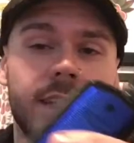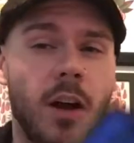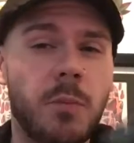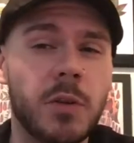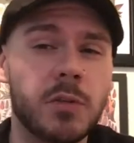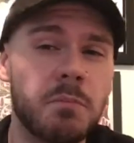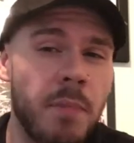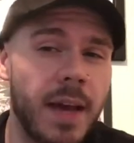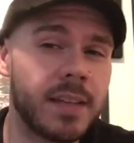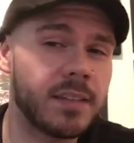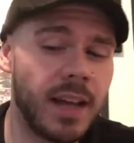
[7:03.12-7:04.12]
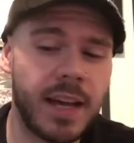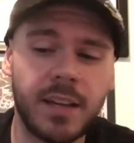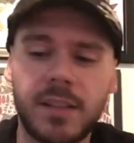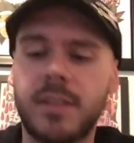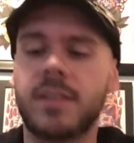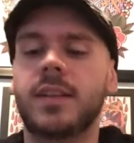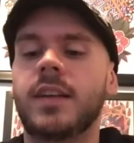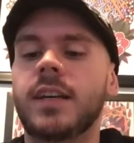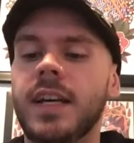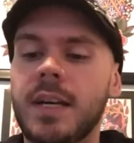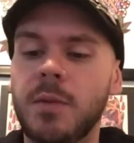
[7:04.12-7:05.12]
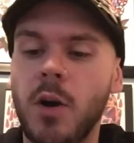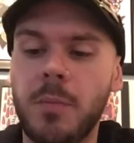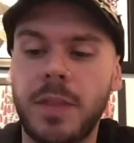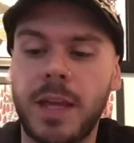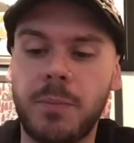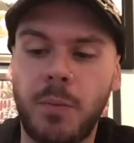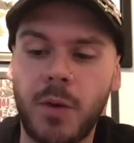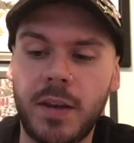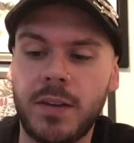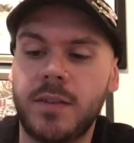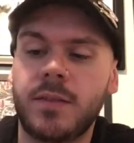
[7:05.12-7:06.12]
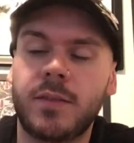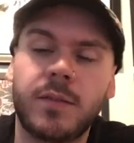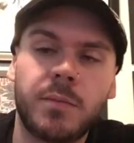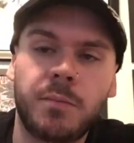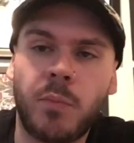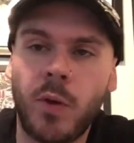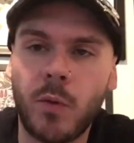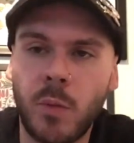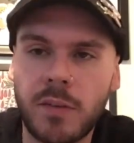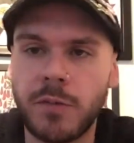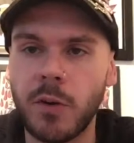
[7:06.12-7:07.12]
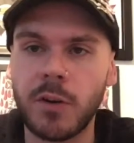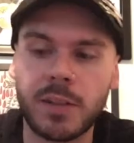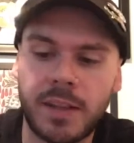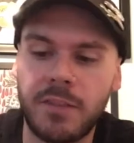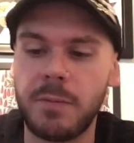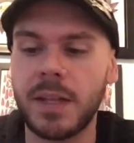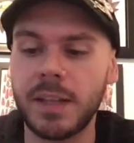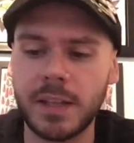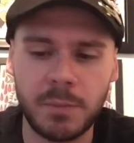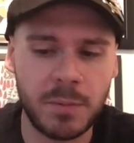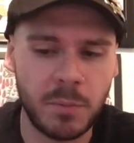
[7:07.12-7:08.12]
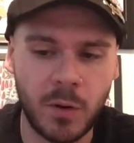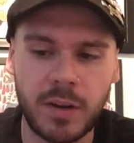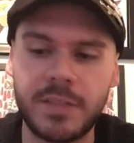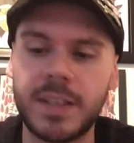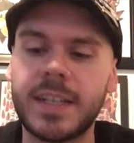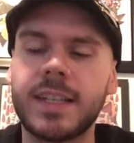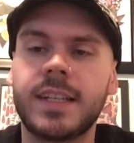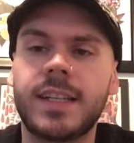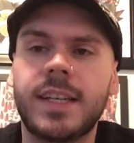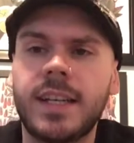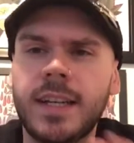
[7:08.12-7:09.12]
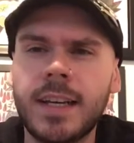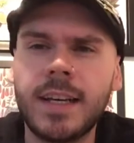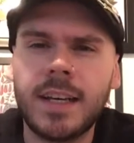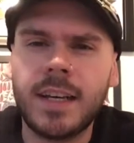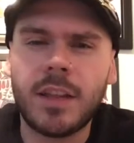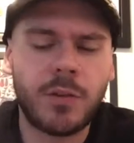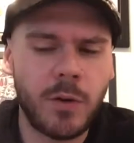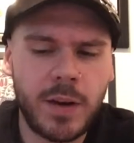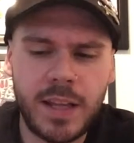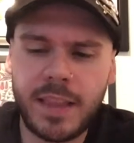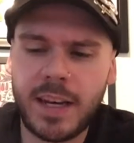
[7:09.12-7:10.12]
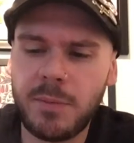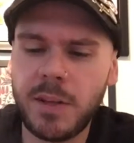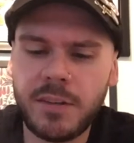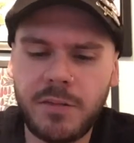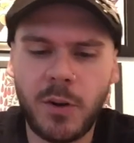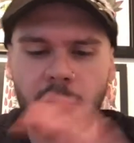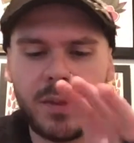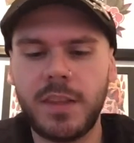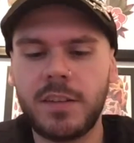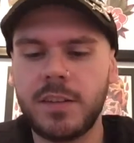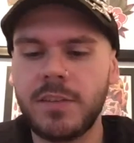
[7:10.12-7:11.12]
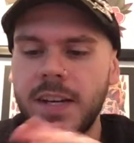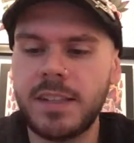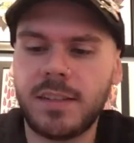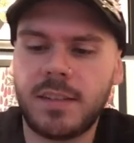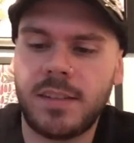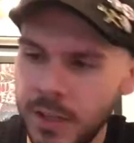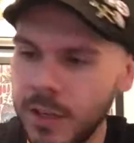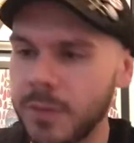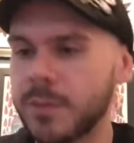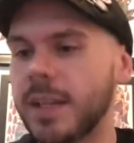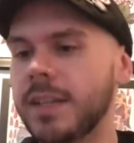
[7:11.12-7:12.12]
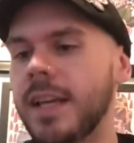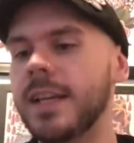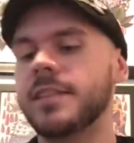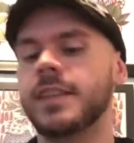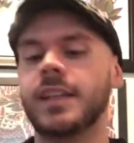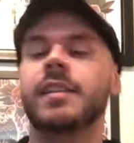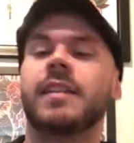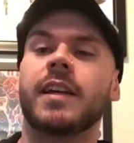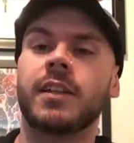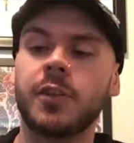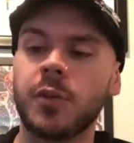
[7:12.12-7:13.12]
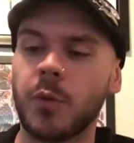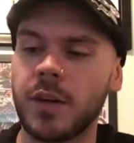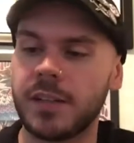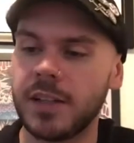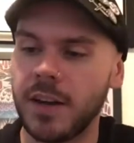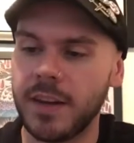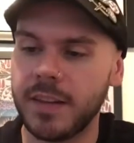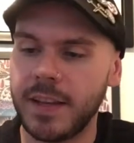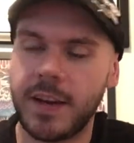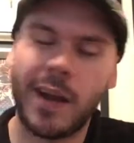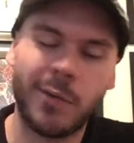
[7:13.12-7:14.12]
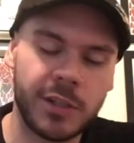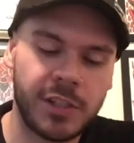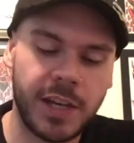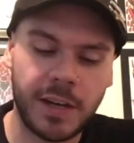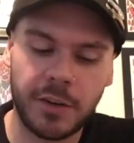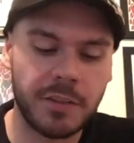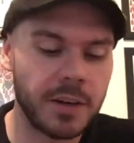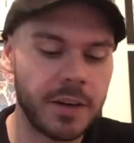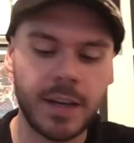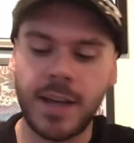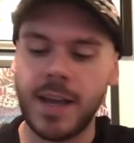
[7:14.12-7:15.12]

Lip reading: almost mech style, hoping that 0.14 will give me a little bit more of a throat hit that I'm looking for with this device. It is nice that they include a warranty card in there. I would check it over.